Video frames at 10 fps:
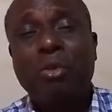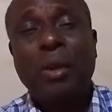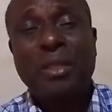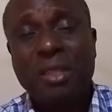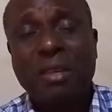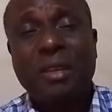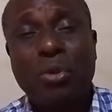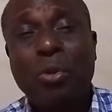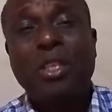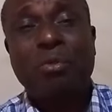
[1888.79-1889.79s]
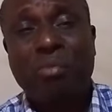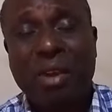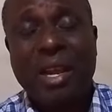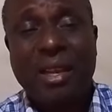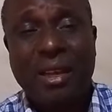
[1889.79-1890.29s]
you are his servant, you are his
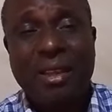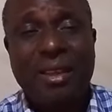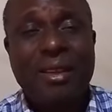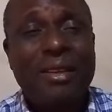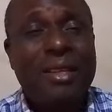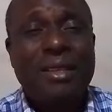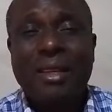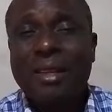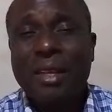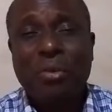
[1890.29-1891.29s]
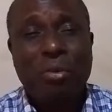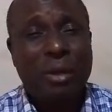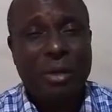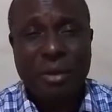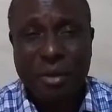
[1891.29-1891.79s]
bride. This is a year to
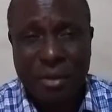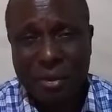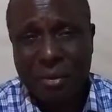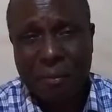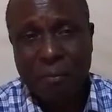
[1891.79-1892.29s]
return,